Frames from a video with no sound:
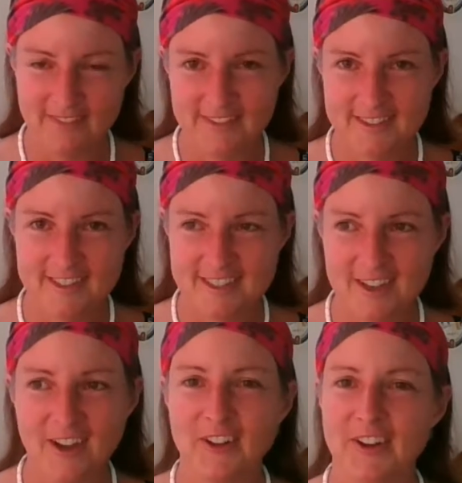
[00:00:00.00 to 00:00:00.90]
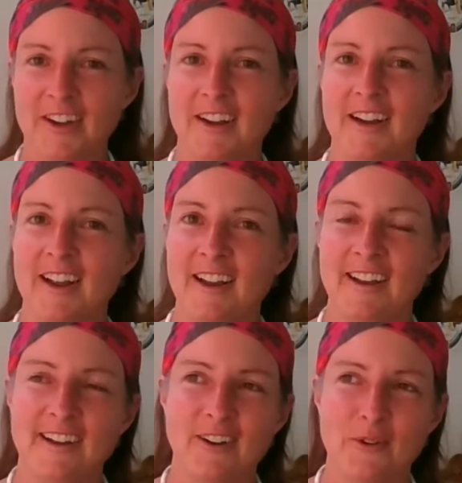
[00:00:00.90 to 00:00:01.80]
snuggling.
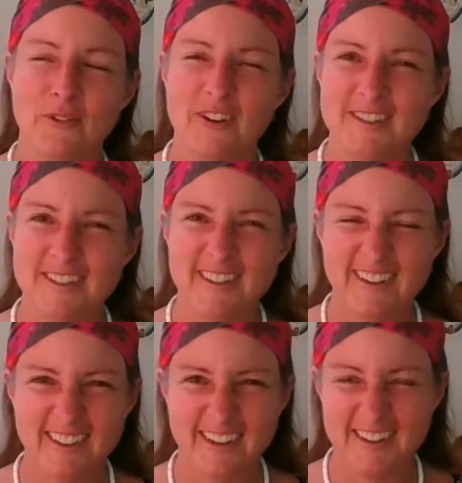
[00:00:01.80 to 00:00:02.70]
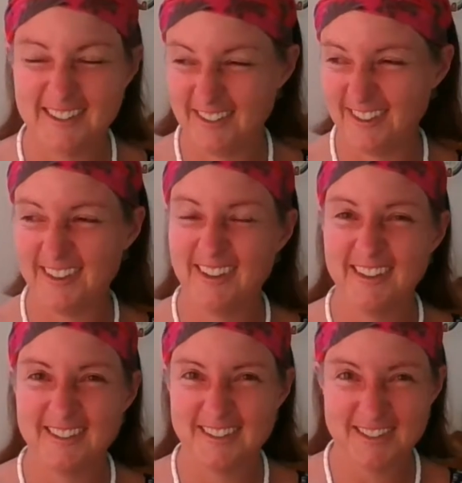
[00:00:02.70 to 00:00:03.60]
What do you think? Do you think
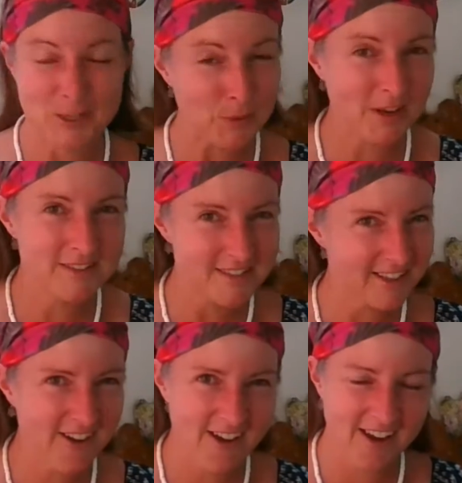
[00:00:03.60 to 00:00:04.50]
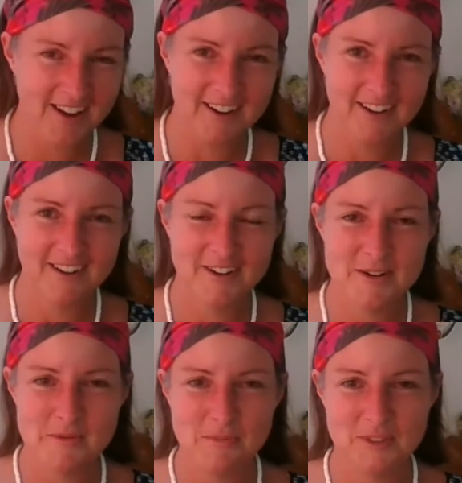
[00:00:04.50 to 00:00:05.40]
this treads the line
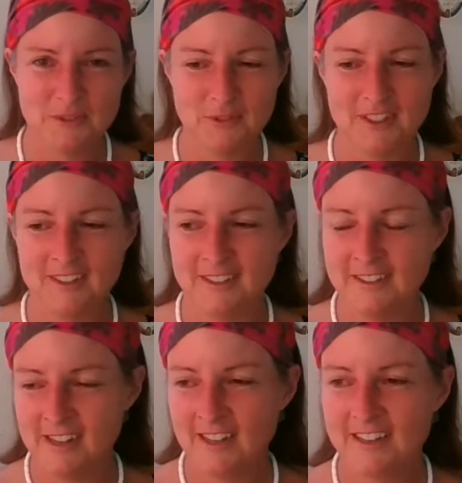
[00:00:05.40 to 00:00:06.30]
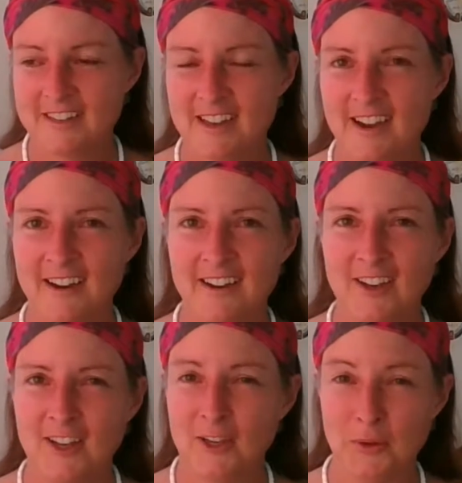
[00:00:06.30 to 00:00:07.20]
between it's kind of
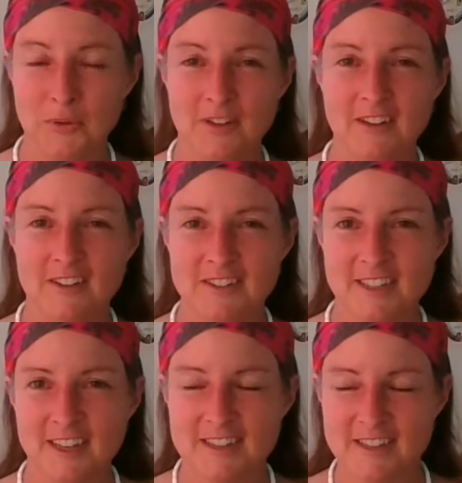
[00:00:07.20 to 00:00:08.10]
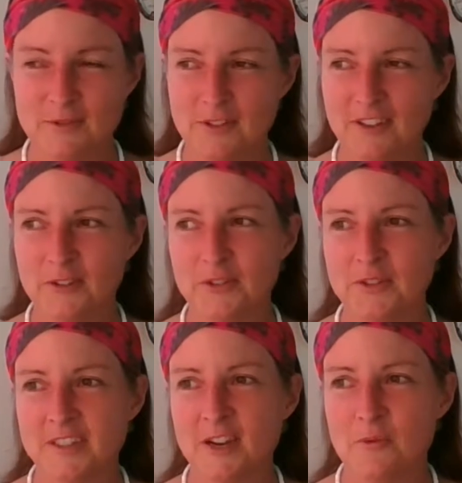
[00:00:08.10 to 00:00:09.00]
cute and good taste? I really don't
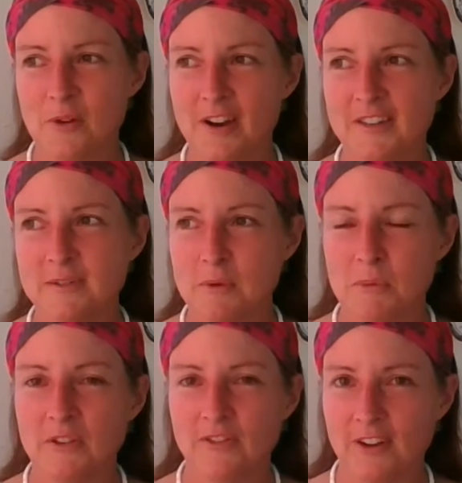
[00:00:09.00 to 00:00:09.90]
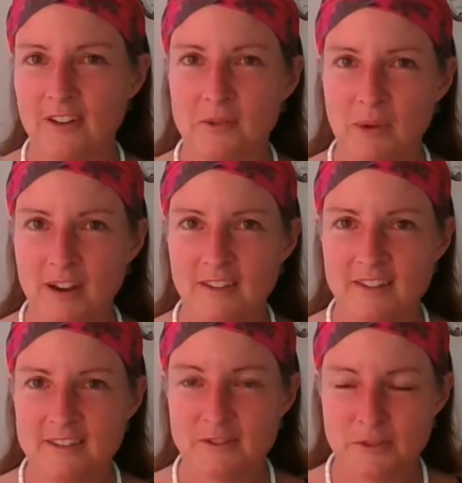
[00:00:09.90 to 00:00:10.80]
understand why someone would be offended by
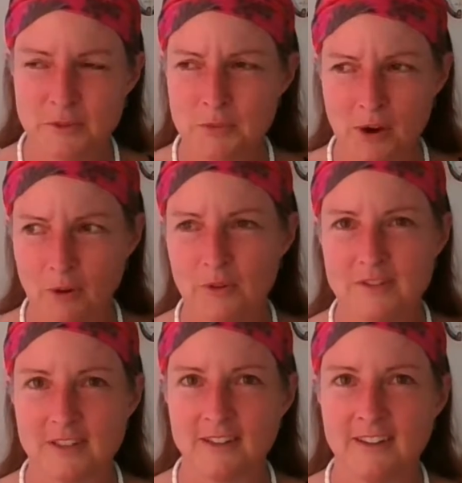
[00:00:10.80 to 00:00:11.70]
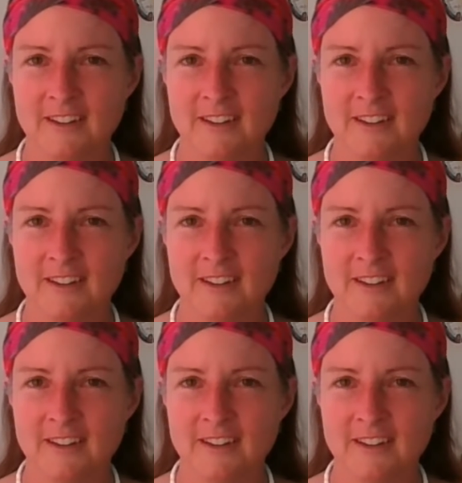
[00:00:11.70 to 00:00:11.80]
this. There's no swear words in it.